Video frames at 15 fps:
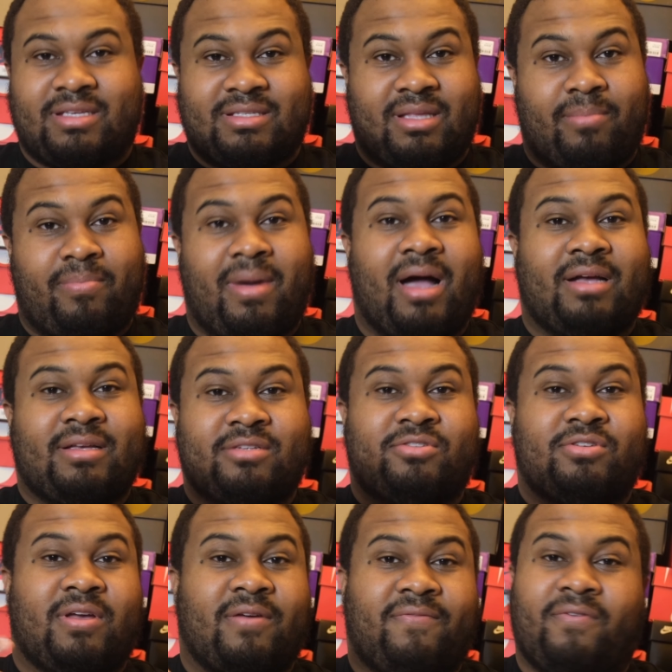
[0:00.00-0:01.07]
is the box
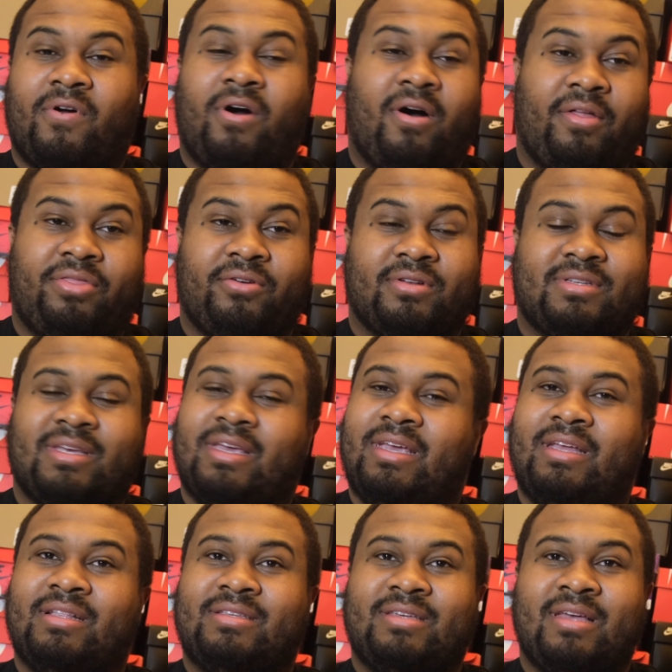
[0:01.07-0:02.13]
that you get for all
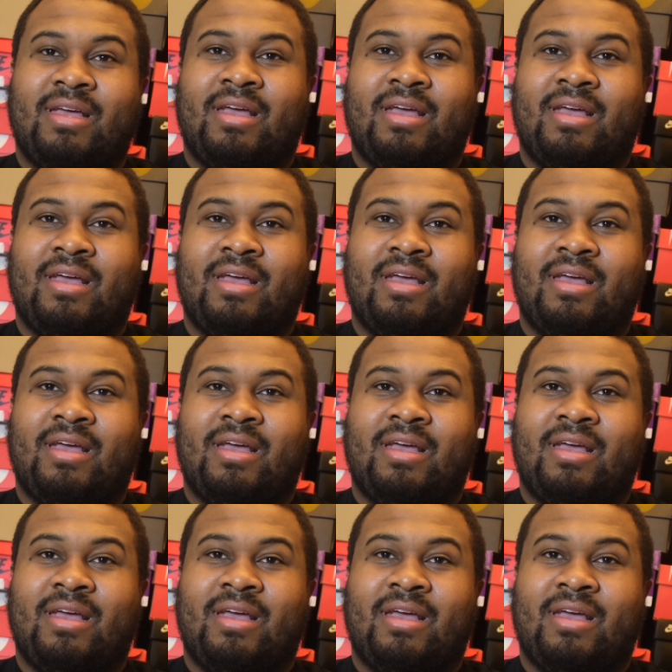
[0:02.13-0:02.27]
thirteens.